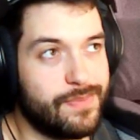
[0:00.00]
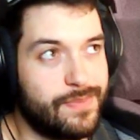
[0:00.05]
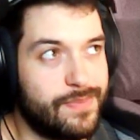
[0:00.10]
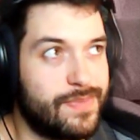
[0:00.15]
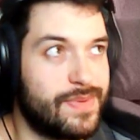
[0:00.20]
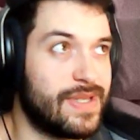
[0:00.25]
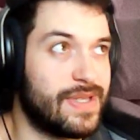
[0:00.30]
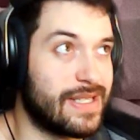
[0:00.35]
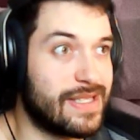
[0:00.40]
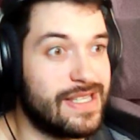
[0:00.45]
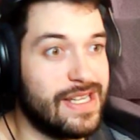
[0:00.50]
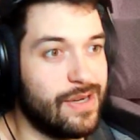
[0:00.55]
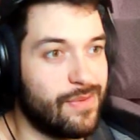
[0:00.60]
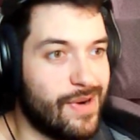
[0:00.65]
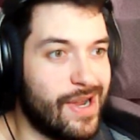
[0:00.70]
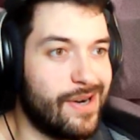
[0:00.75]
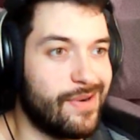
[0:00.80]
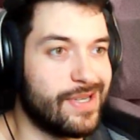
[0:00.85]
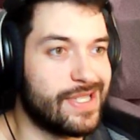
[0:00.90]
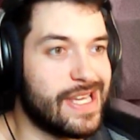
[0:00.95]
16
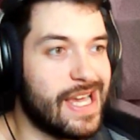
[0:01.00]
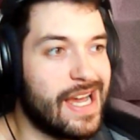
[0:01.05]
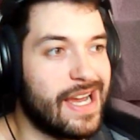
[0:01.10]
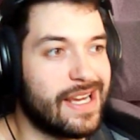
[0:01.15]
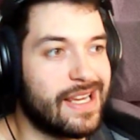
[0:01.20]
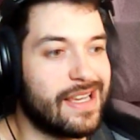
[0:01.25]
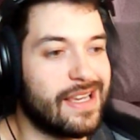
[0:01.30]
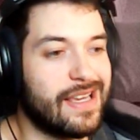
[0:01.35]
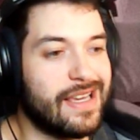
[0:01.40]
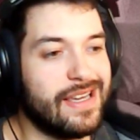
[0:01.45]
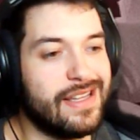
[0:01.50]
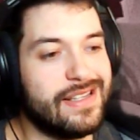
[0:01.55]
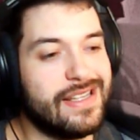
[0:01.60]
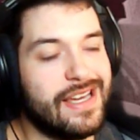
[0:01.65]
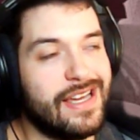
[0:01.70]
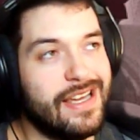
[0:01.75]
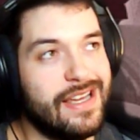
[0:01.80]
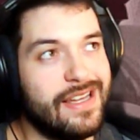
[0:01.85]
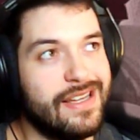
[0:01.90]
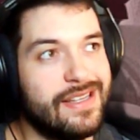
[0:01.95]
Rider Attack, and
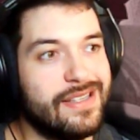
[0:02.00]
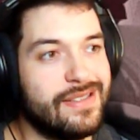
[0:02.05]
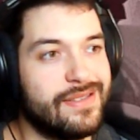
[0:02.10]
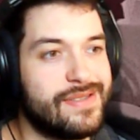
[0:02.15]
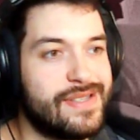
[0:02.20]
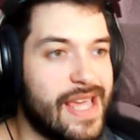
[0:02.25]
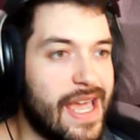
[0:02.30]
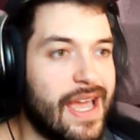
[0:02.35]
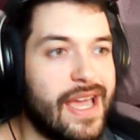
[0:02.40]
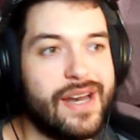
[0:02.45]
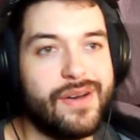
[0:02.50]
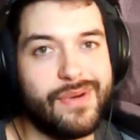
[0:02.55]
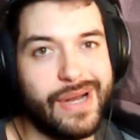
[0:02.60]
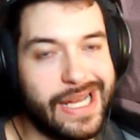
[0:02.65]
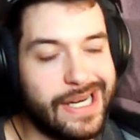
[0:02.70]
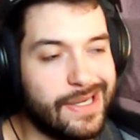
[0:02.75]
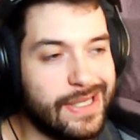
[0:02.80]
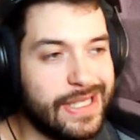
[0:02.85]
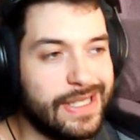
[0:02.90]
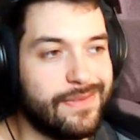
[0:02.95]
then 10
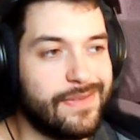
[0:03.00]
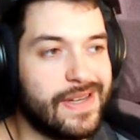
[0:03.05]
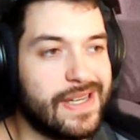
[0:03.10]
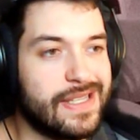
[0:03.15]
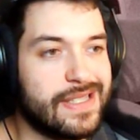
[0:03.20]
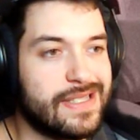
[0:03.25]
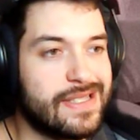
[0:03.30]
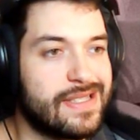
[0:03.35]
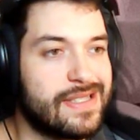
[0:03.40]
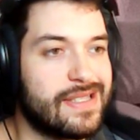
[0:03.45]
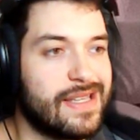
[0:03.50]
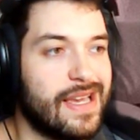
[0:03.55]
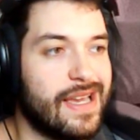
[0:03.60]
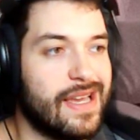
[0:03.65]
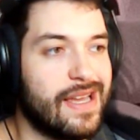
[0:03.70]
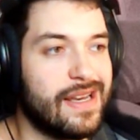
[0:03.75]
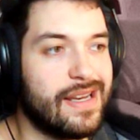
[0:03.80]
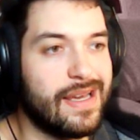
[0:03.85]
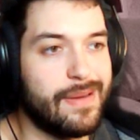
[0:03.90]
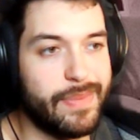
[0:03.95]
Rider Defense,
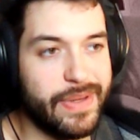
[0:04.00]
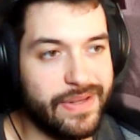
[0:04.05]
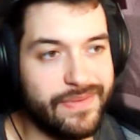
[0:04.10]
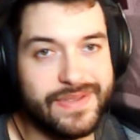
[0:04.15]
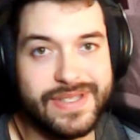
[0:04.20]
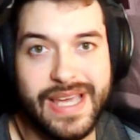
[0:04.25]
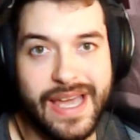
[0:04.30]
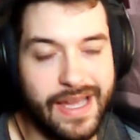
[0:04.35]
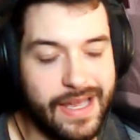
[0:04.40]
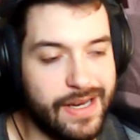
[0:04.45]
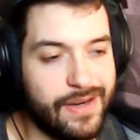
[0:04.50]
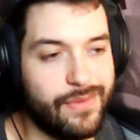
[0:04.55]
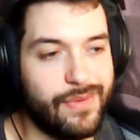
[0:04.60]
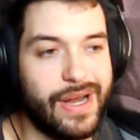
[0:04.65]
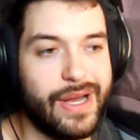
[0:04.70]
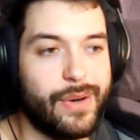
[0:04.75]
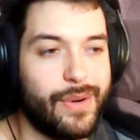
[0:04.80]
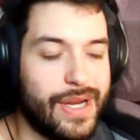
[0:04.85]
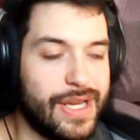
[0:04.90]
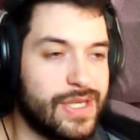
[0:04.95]
and I believe 10
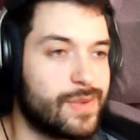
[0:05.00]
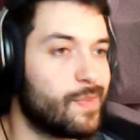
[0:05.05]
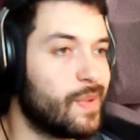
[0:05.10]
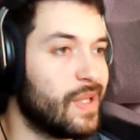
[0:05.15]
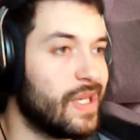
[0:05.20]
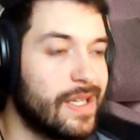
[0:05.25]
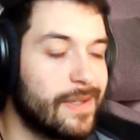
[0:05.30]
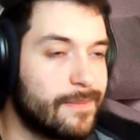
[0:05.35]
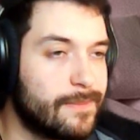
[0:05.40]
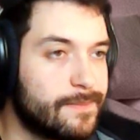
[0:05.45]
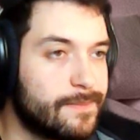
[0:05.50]
Rider HP.